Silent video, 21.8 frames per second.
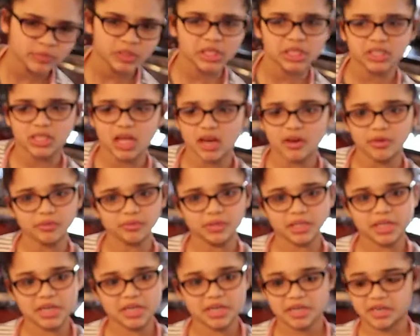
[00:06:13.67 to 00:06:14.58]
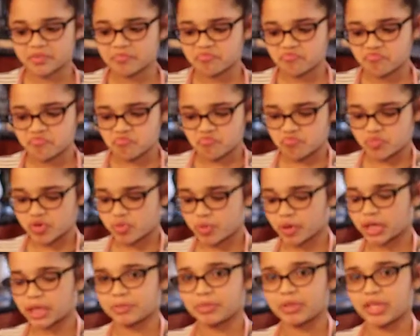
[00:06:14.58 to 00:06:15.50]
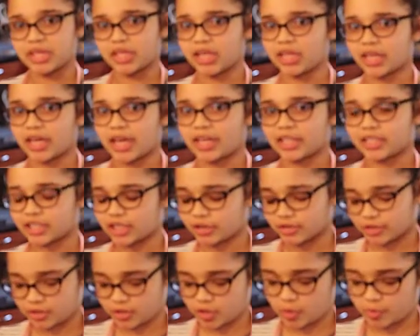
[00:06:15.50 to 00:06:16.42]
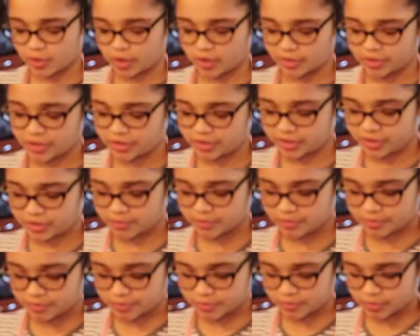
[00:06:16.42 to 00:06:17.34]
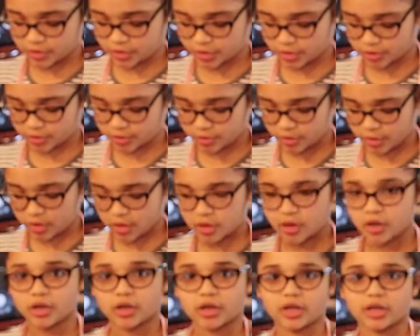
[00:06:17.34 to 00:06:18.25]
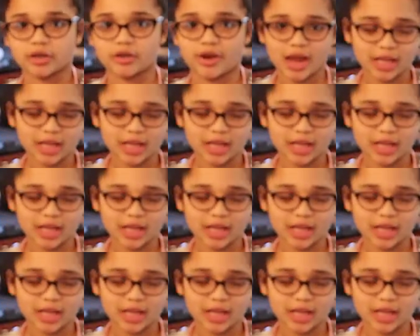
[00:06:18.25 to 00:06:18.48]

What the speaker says: because I don't think we want to be eating eggshells in our brownies. So I'm going to